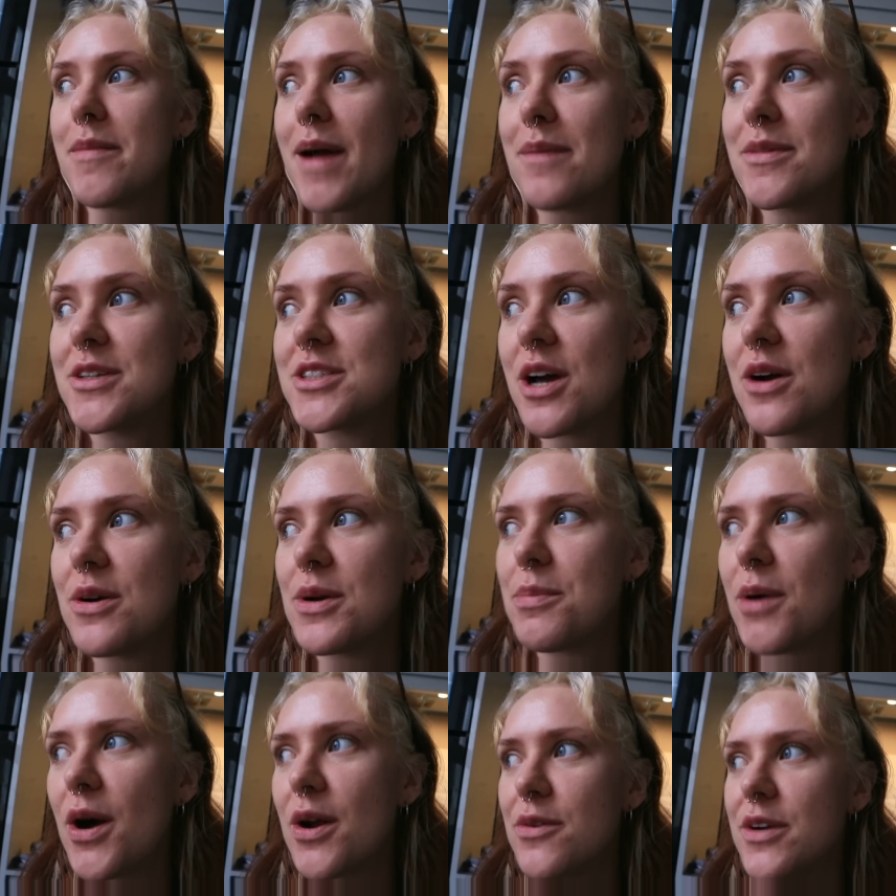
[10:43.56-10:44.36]
mom used to
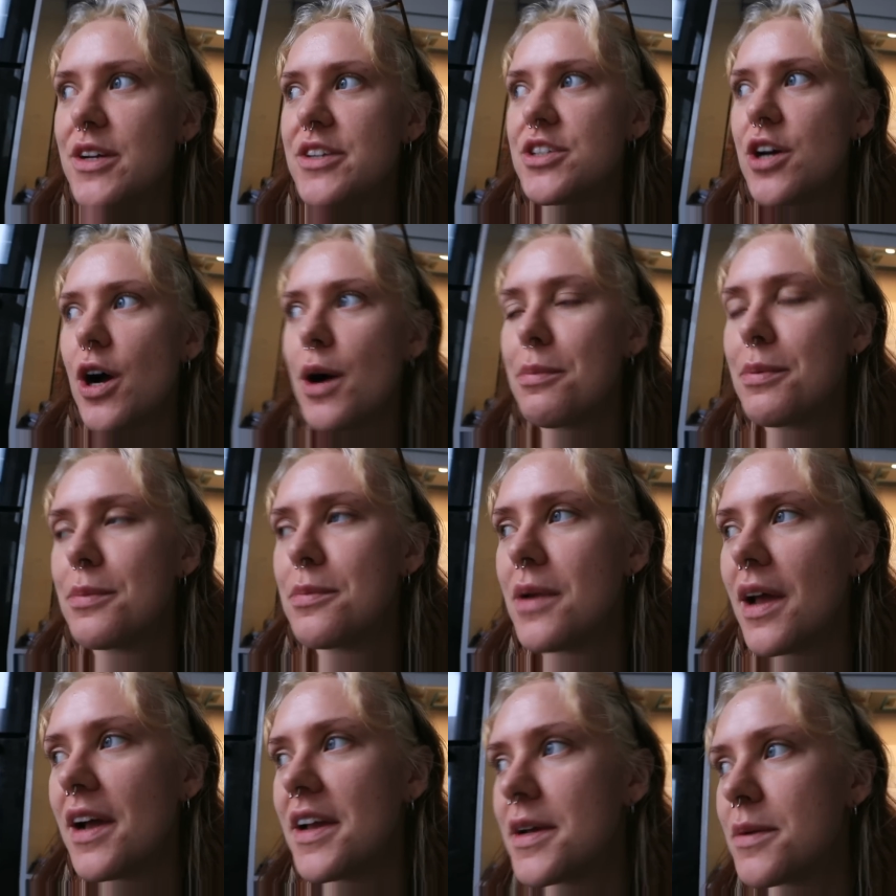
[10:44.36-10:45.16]
own a pottery
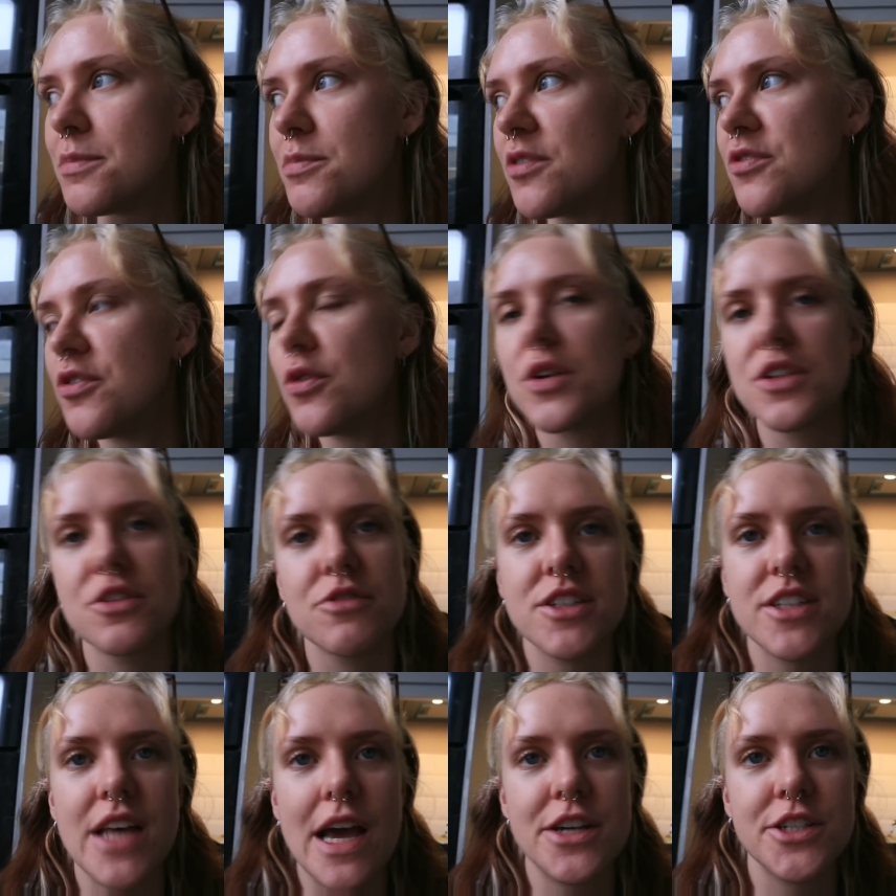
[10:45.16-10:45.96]
shop like before the
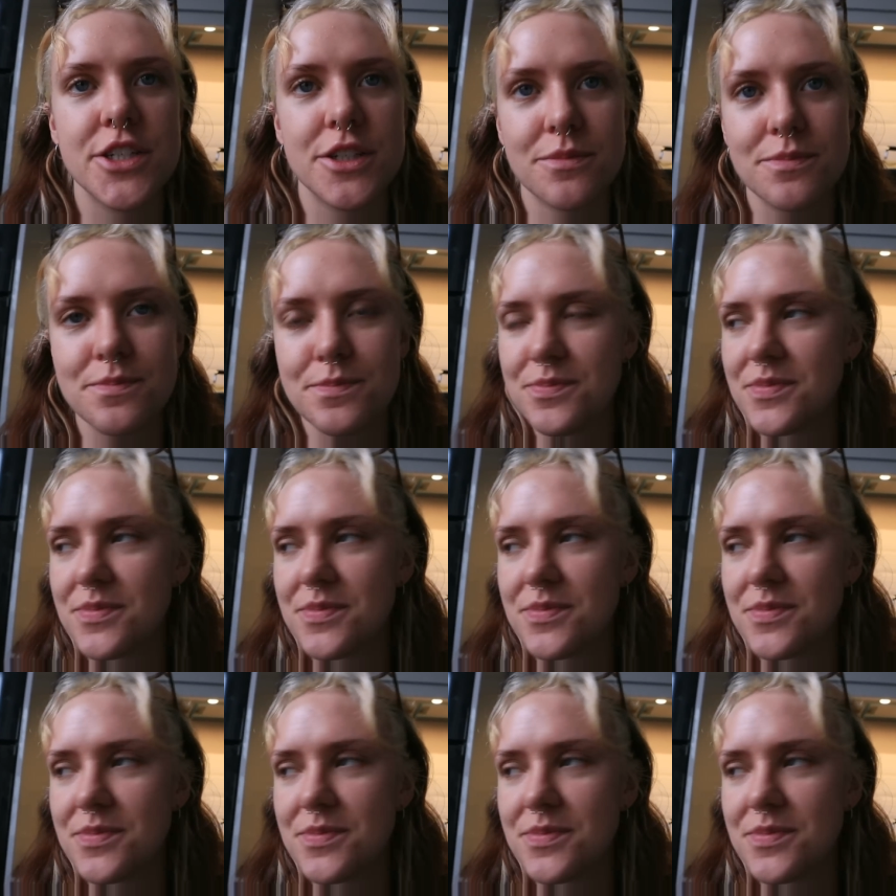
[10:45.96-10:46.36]
recession.